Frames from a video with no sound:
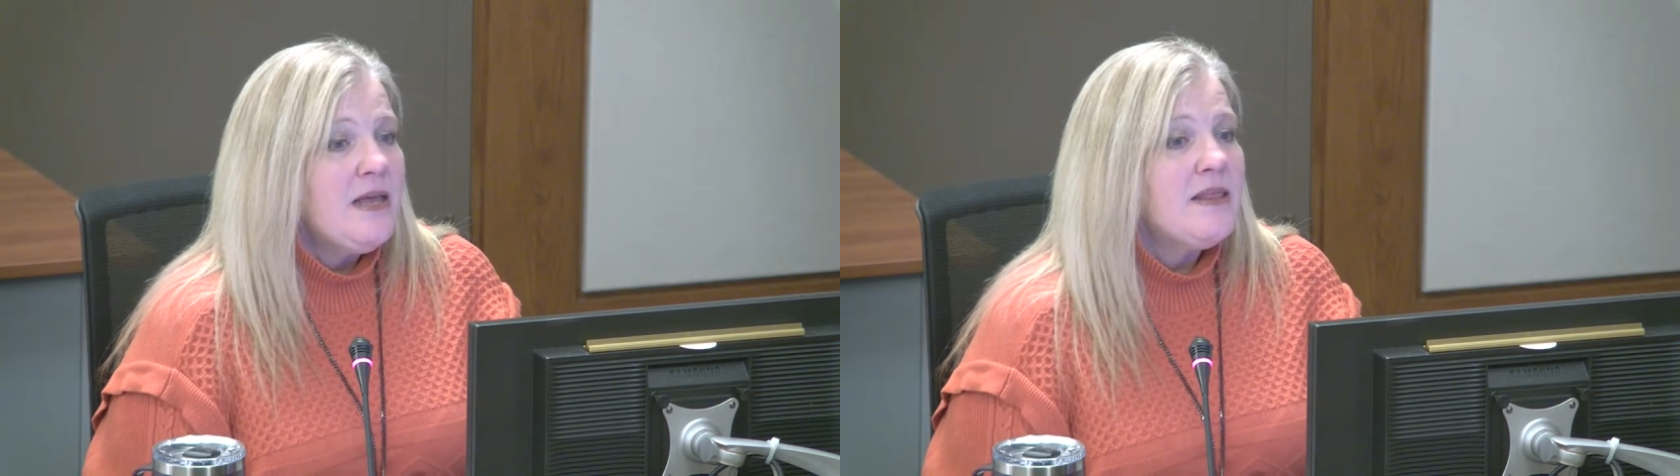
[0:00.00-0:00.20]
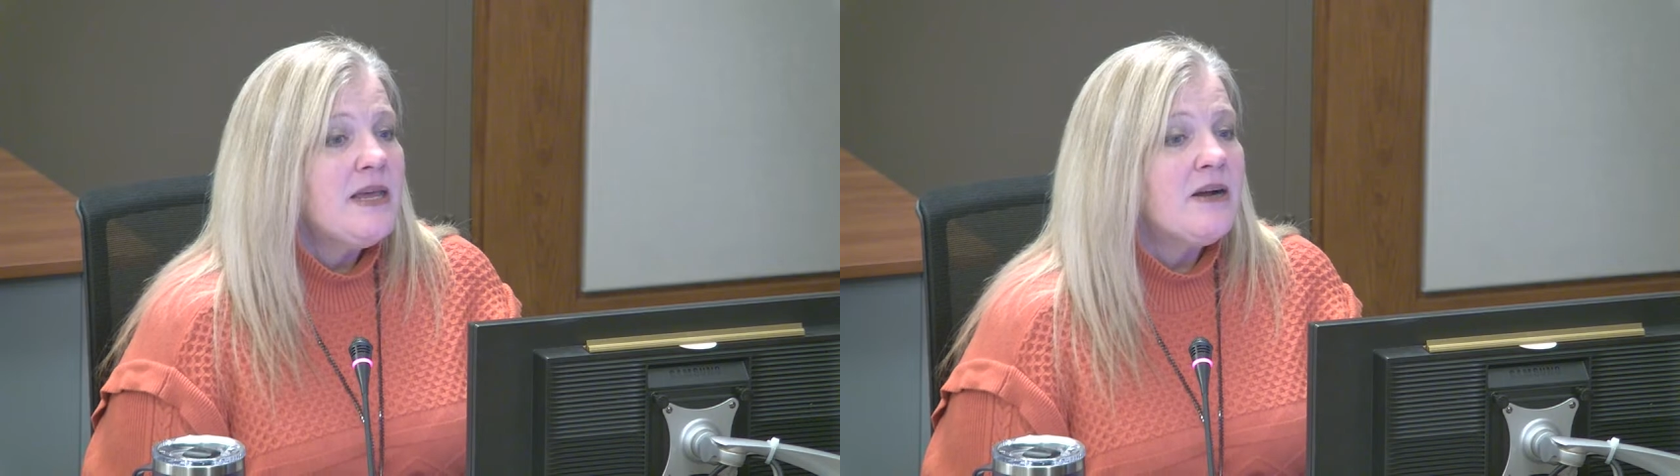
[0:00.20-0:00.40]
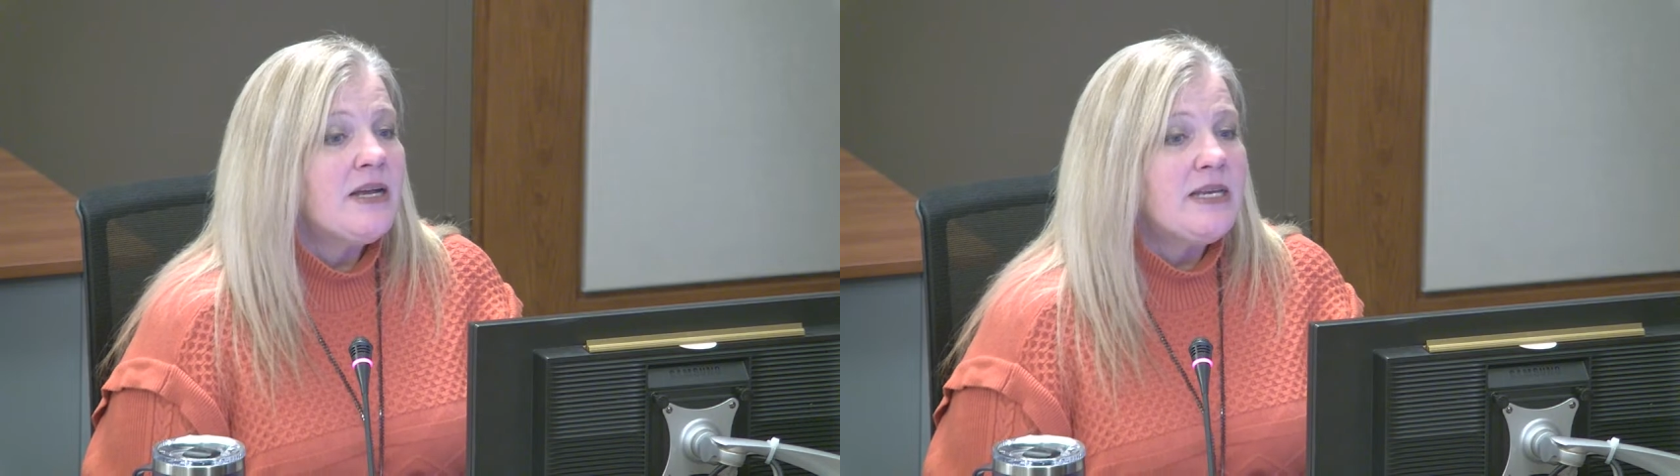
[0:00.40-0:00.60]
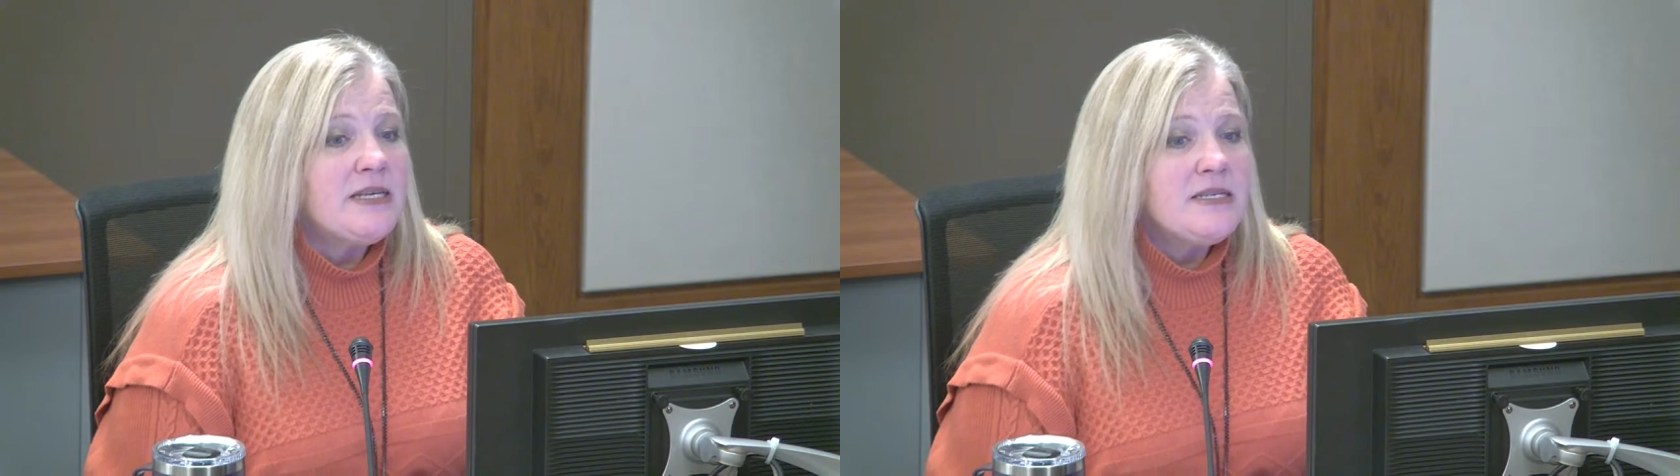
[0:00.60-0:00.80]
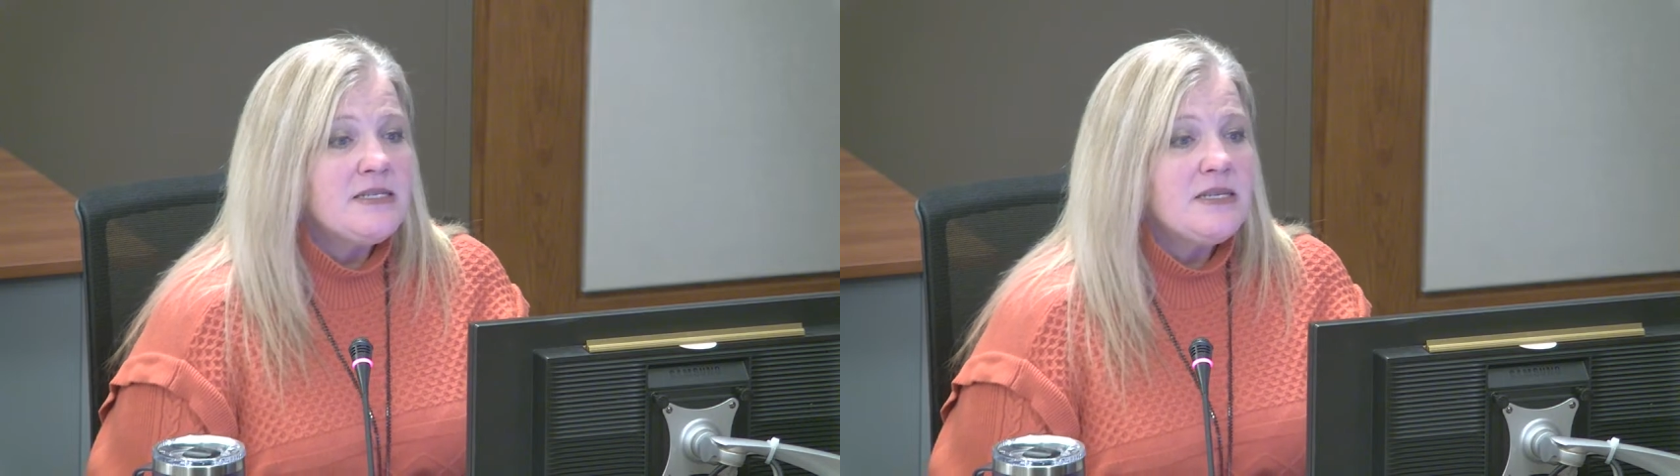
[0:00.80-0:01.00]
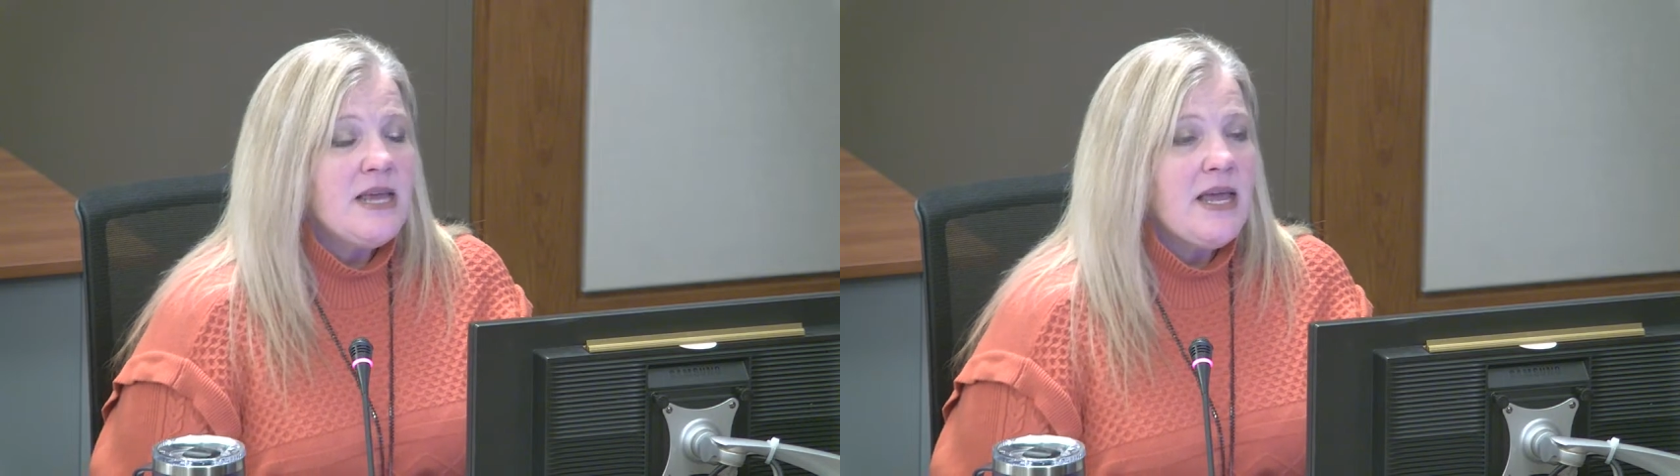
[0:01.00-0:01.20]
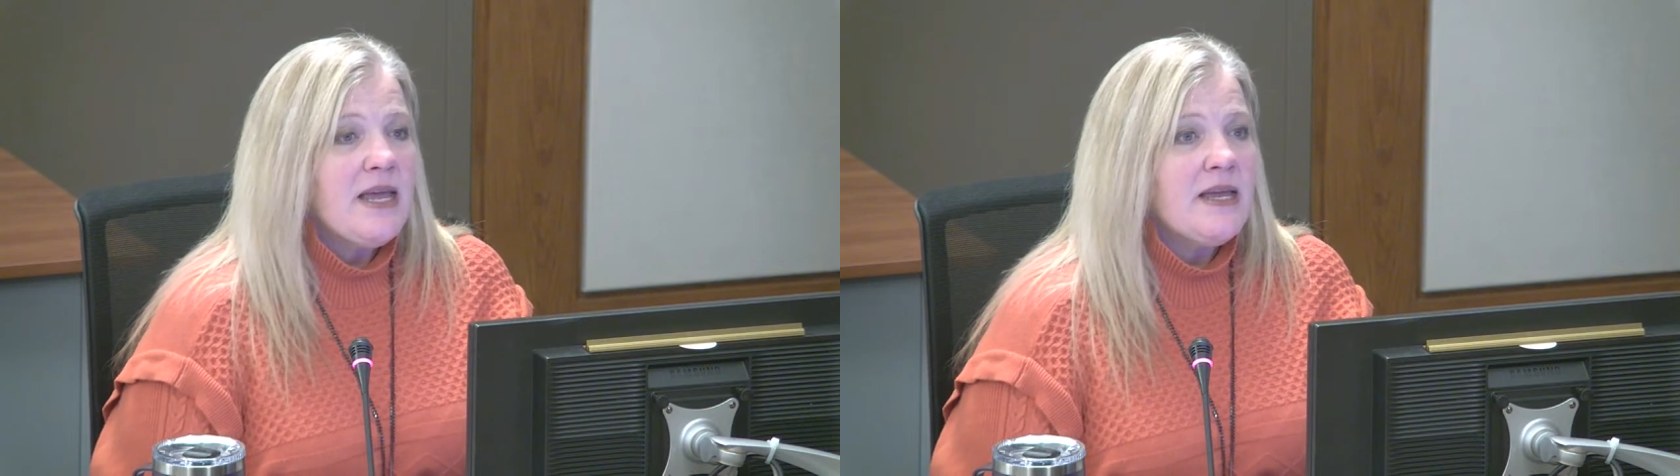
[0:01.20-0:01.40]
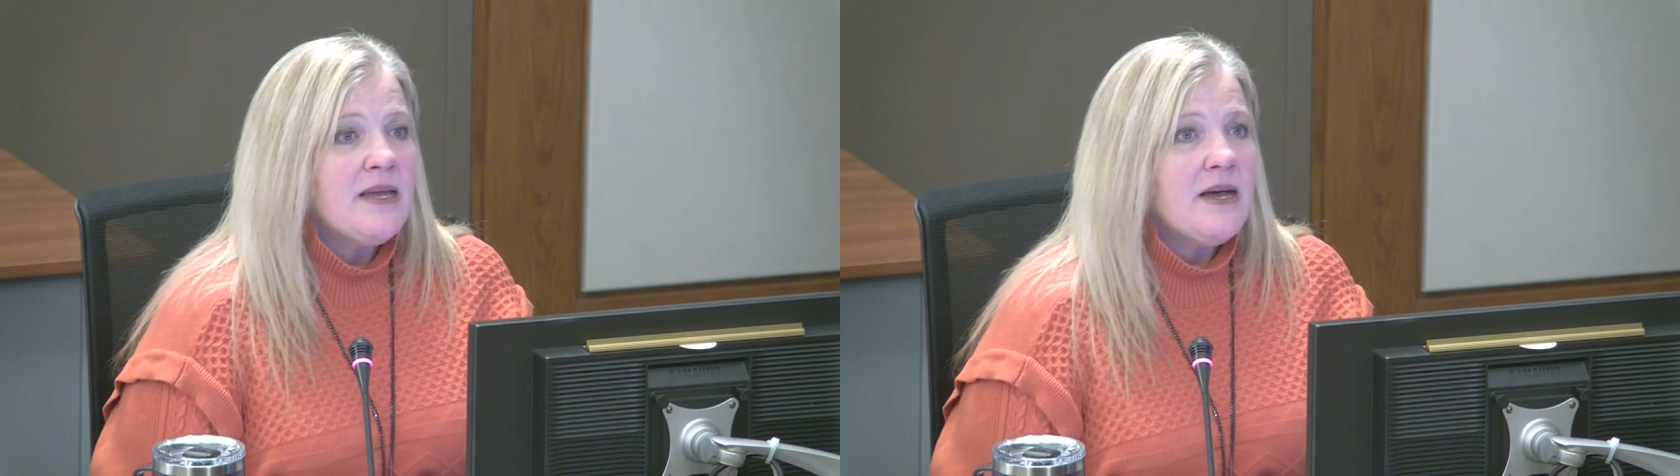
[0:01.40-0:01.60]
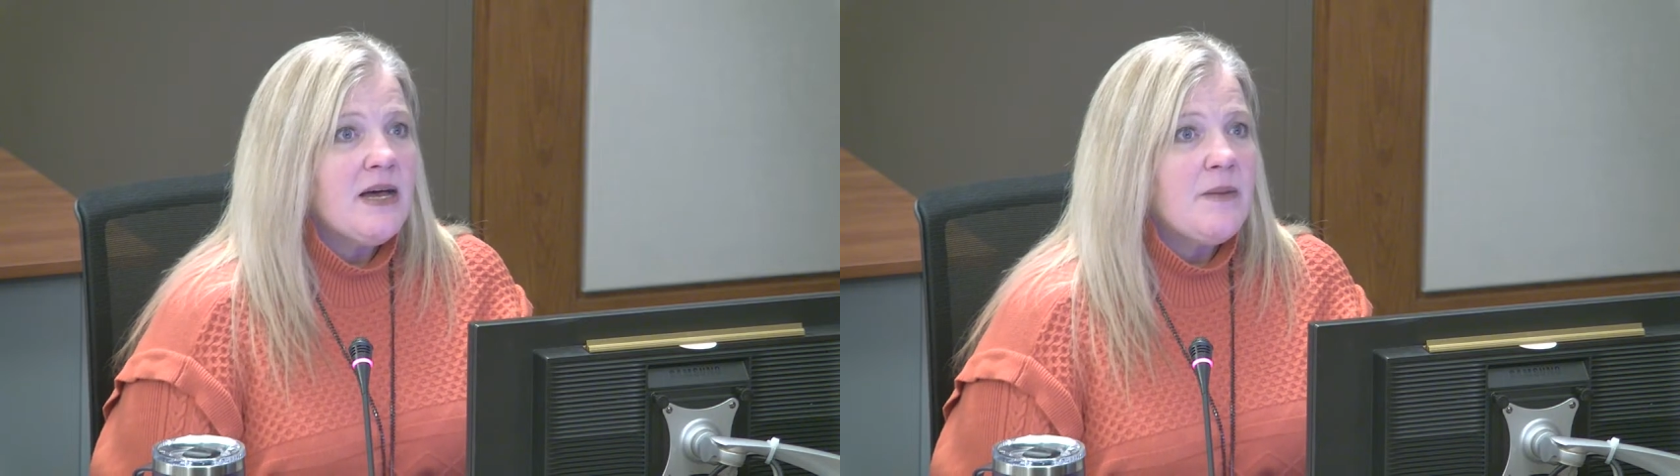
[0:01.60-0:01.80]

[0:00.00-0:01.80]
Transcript: there is a,